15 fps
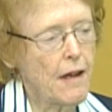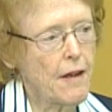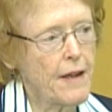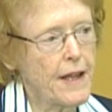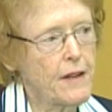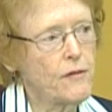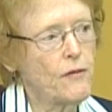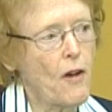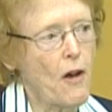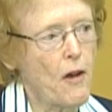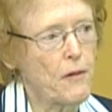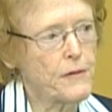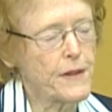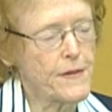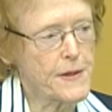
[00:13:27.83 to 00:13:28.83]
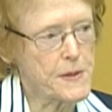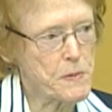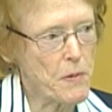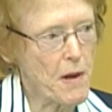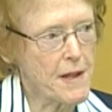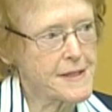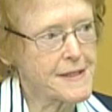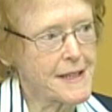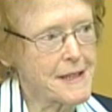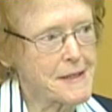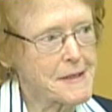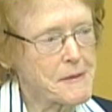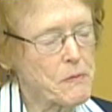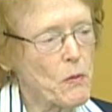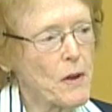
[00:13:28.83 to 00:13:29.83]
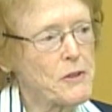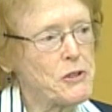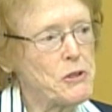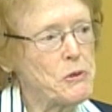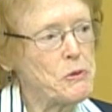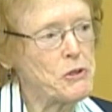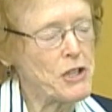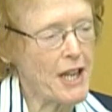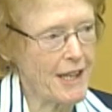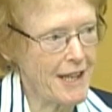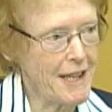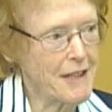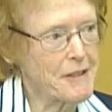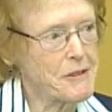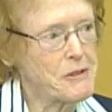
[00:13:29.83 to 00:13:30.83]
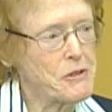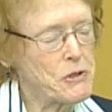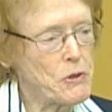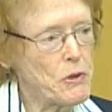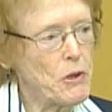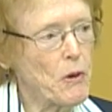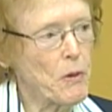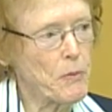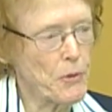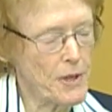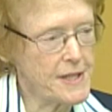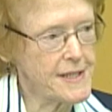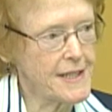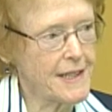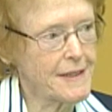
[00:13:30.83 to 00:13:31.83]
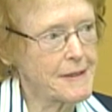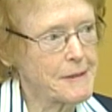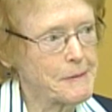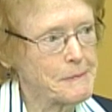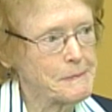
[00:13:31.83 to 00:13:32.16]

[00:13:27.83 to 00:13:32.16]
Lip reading: involved in this process once you check in to your precinct.